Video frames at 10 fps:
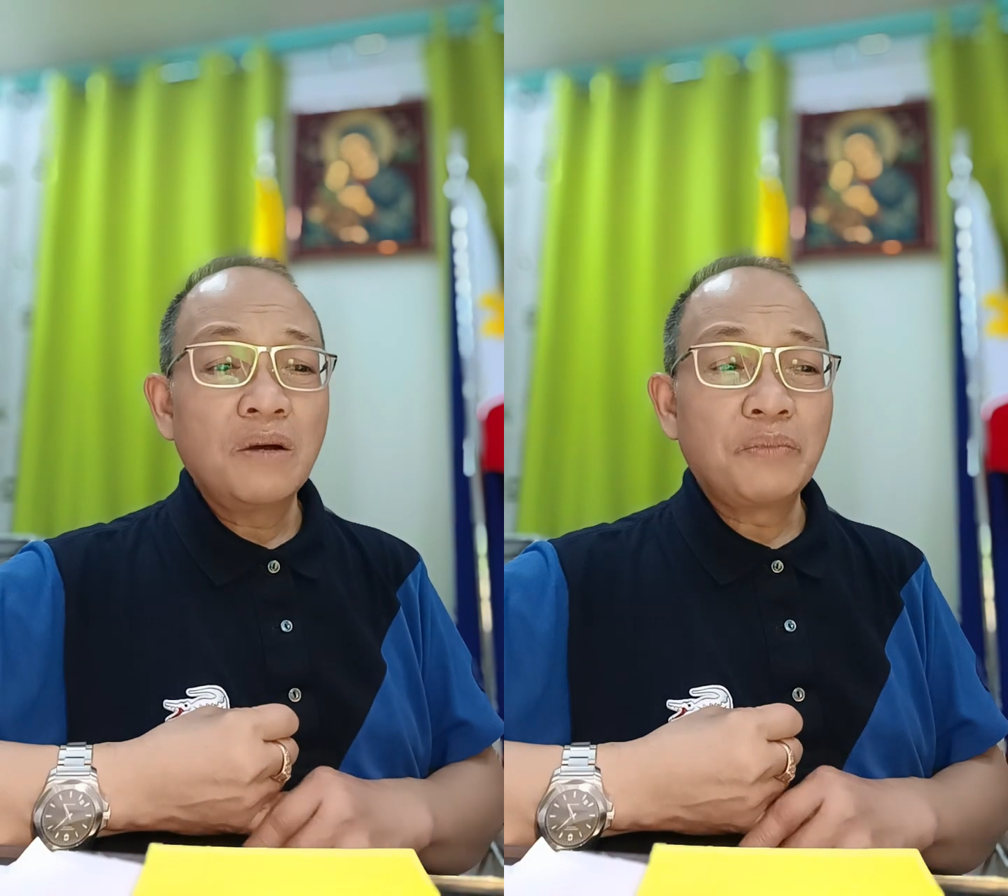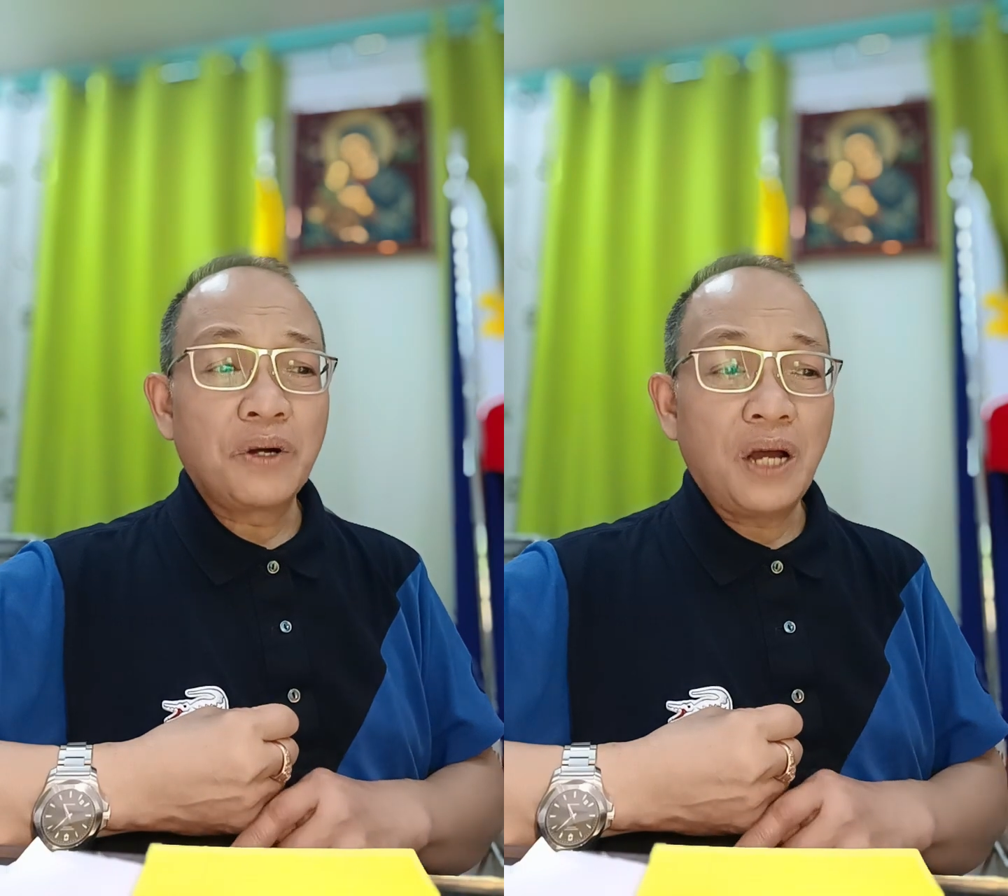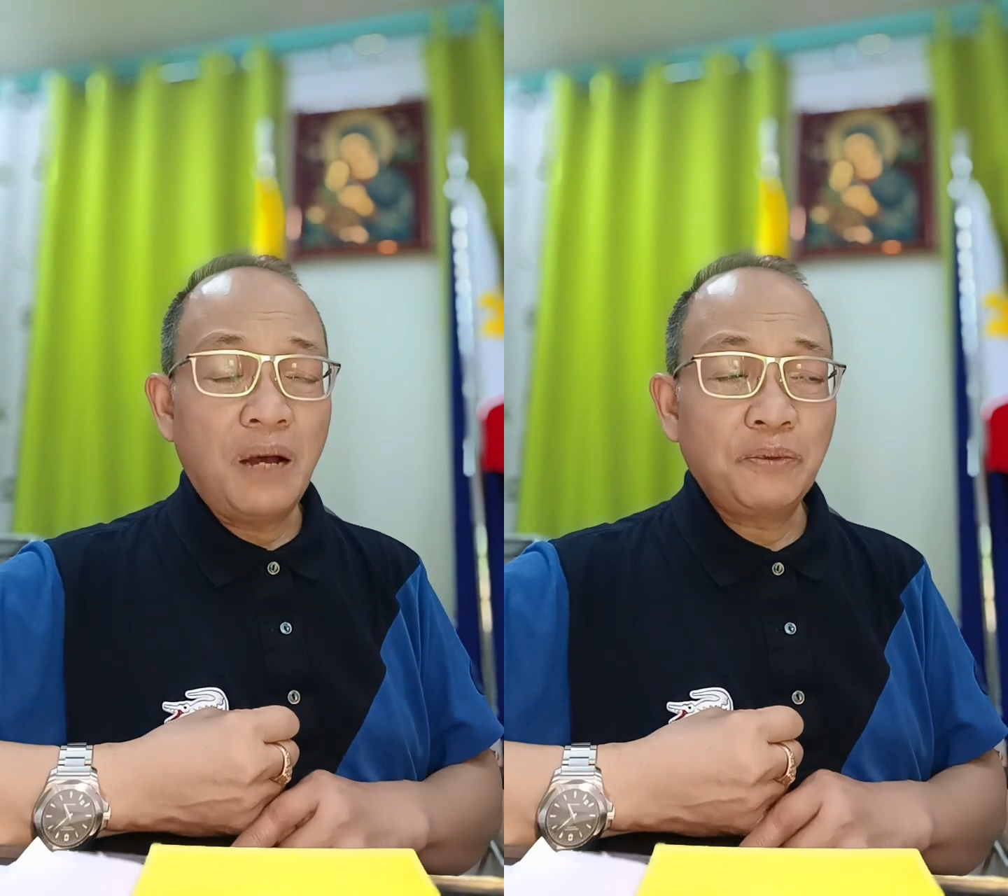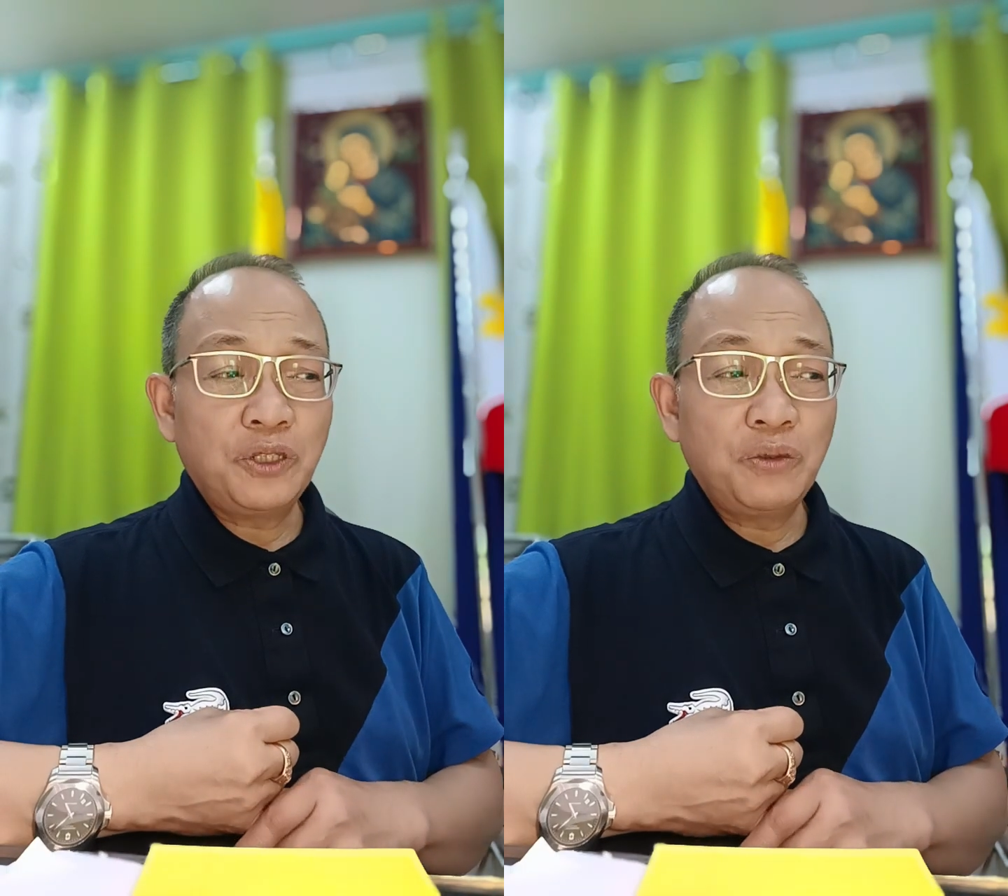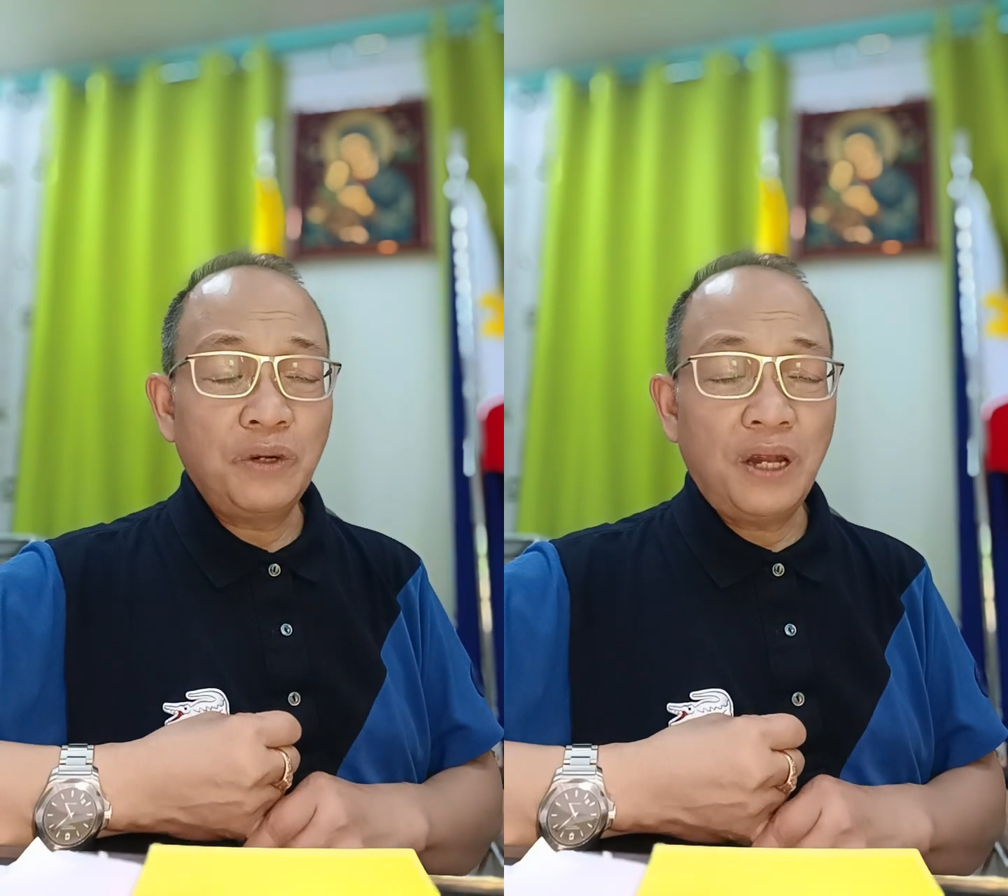
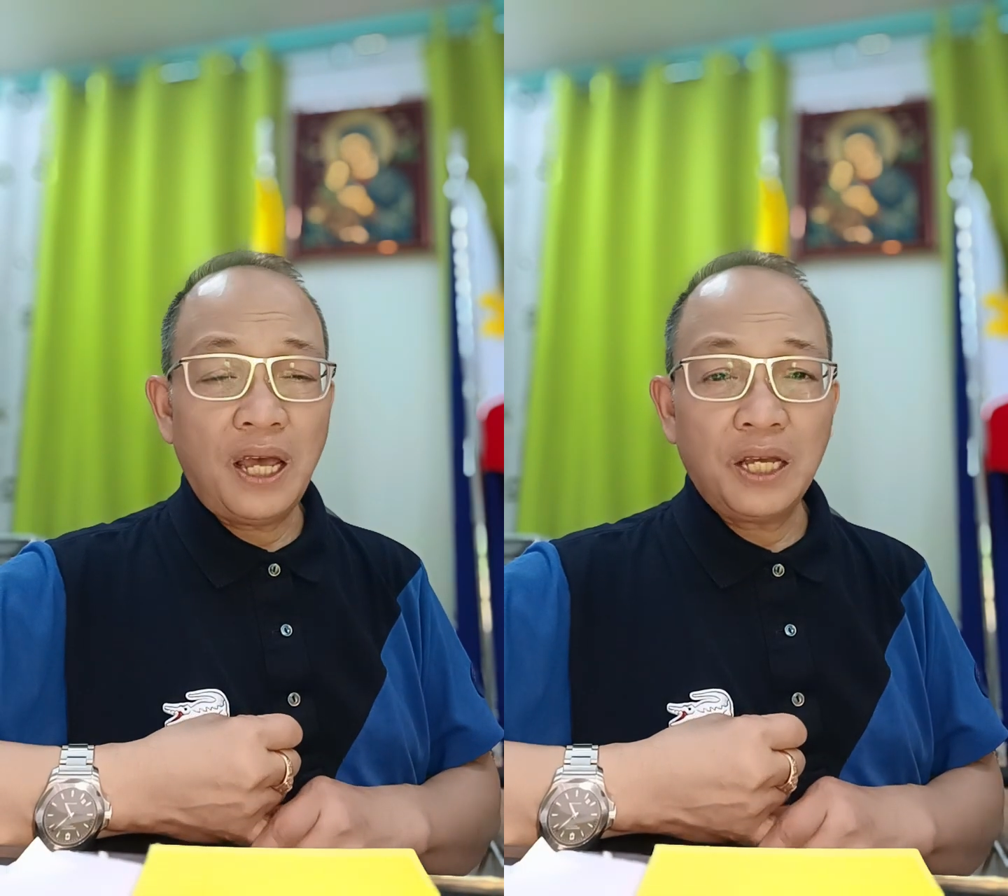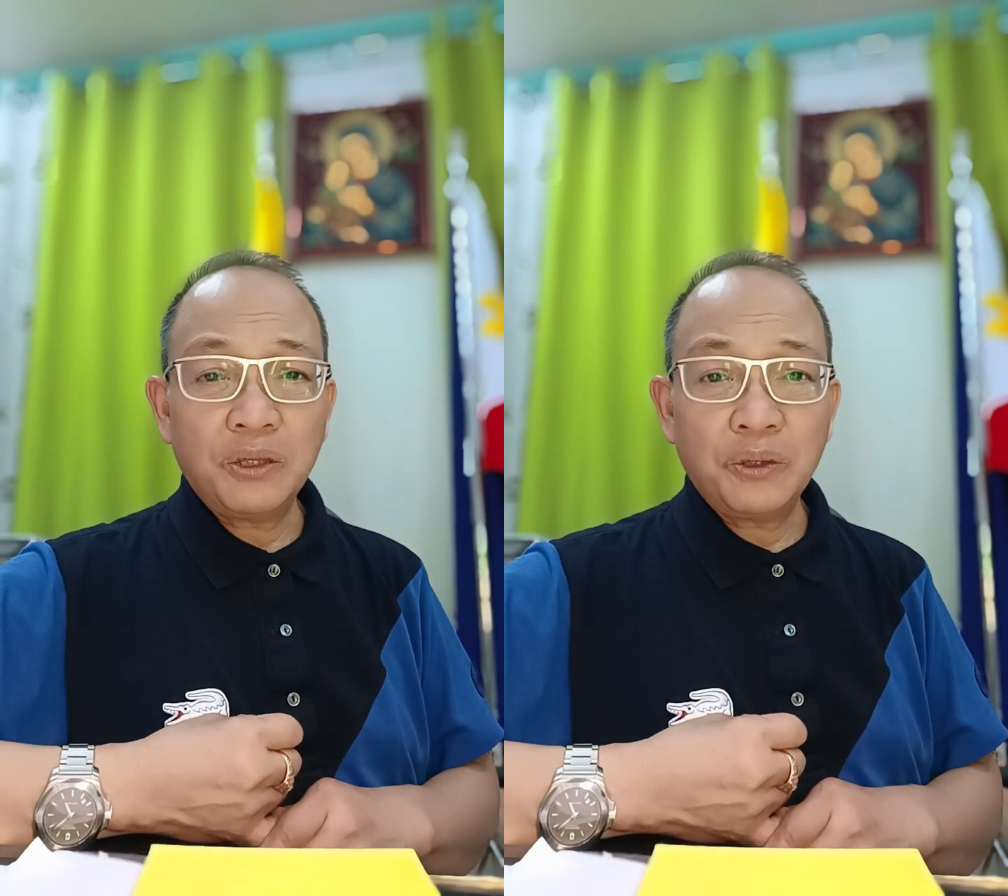perhaps you would like